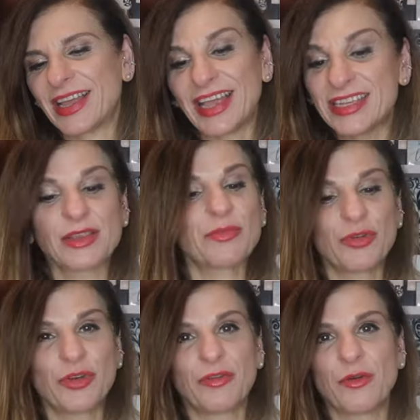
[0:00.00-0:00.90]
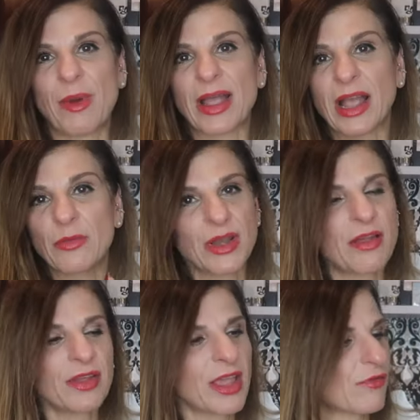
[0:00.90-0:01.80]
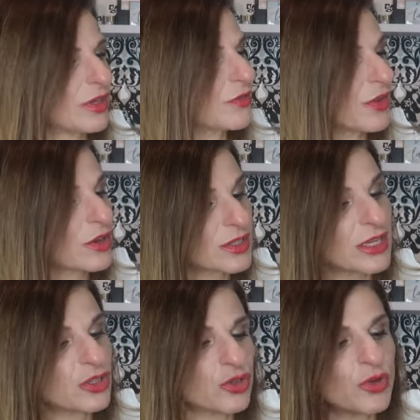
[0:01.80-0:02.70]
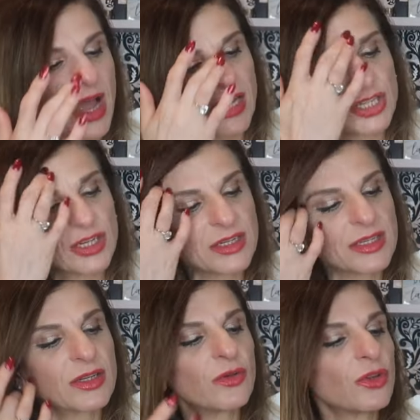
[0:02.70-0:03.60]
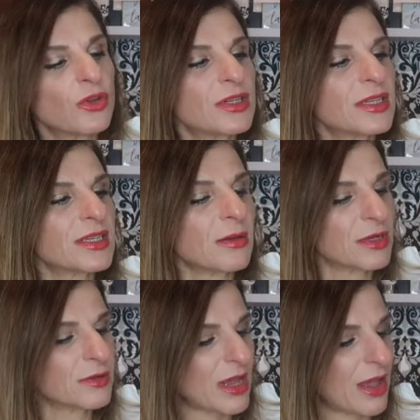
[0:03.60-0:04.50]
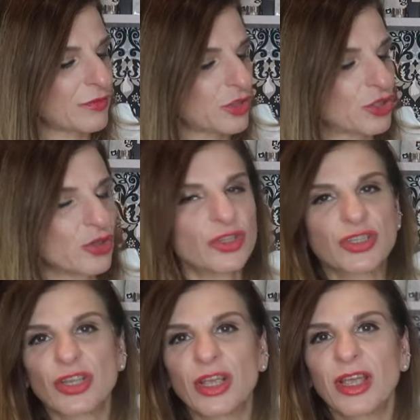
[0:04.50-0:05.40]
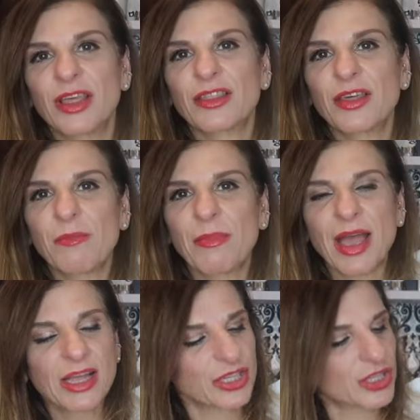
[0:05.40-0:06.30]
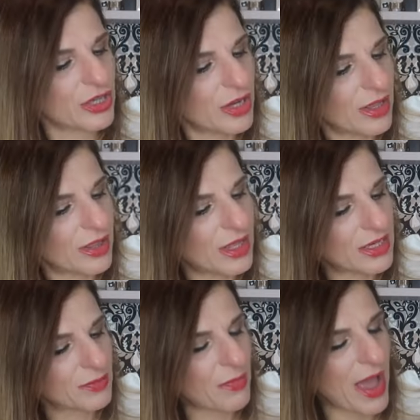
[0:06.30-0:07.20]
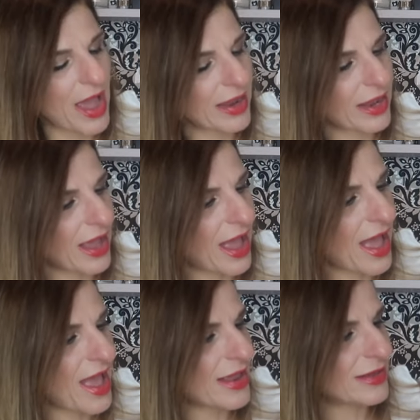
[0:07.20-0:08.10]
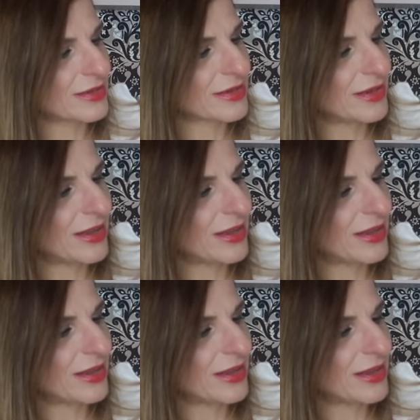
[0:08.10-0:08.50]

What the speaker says: it's a beautiful bag. I would never get rid of it, because I do actually still use it sometimes. I have shoes that match this bag, and